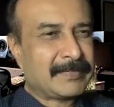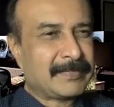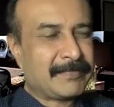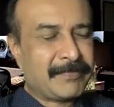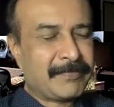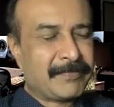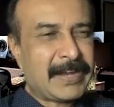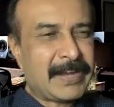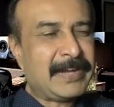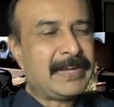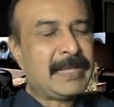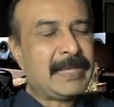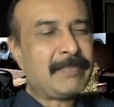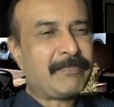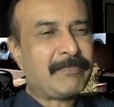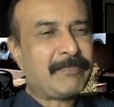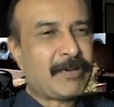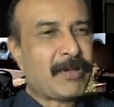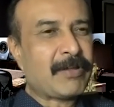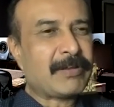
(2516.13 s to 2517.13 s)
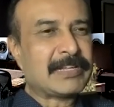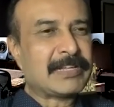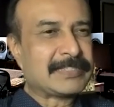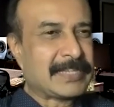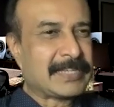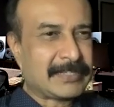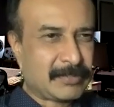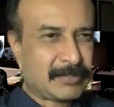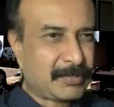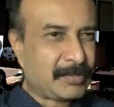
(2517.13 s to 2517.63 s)
very deep, flawless
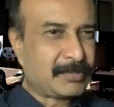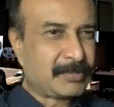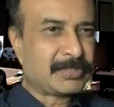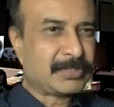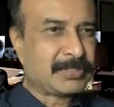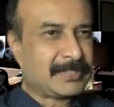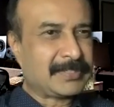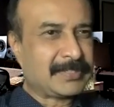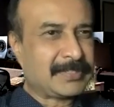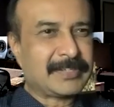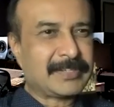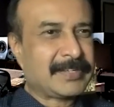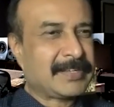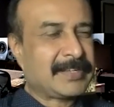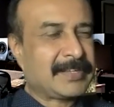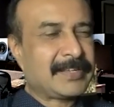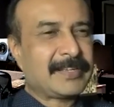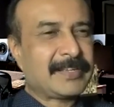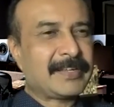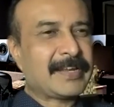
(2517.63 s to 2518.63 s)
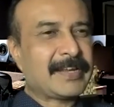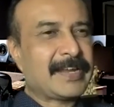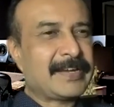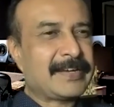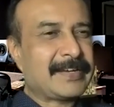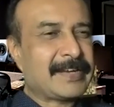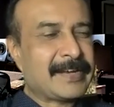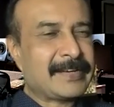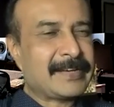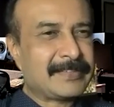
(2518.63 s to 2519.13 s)
execution,
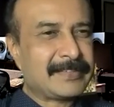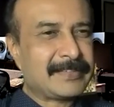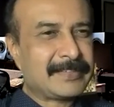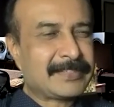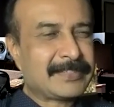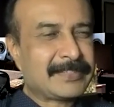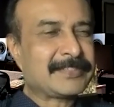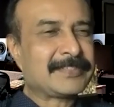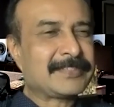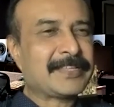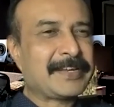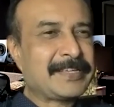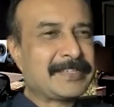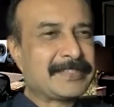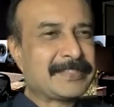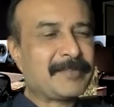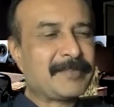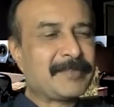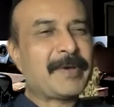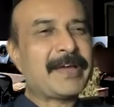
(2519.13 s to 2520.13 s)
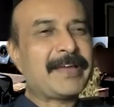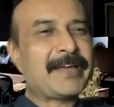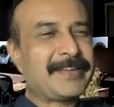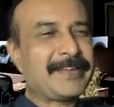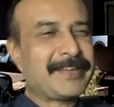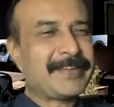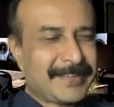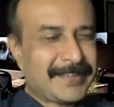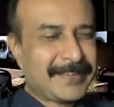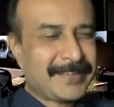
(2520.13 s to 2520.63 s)
right? And this is the reason why
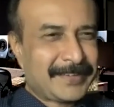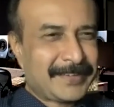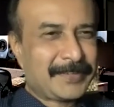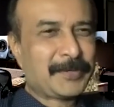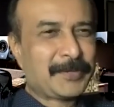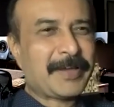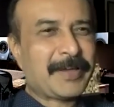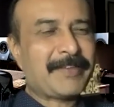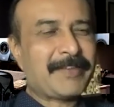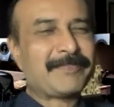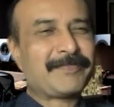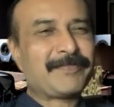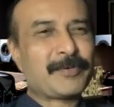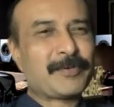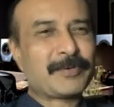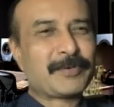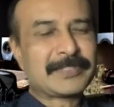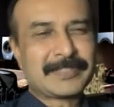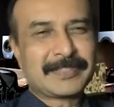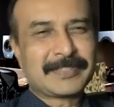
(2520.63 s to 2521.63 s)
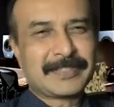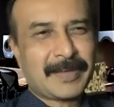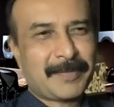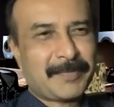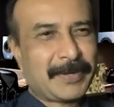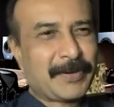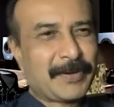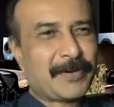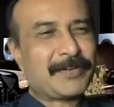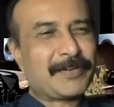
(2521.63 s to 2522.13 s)
you have folks
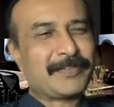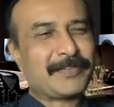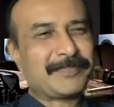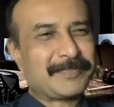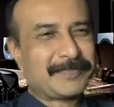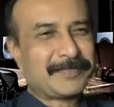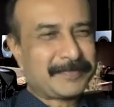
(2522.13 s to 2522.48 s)
coming out of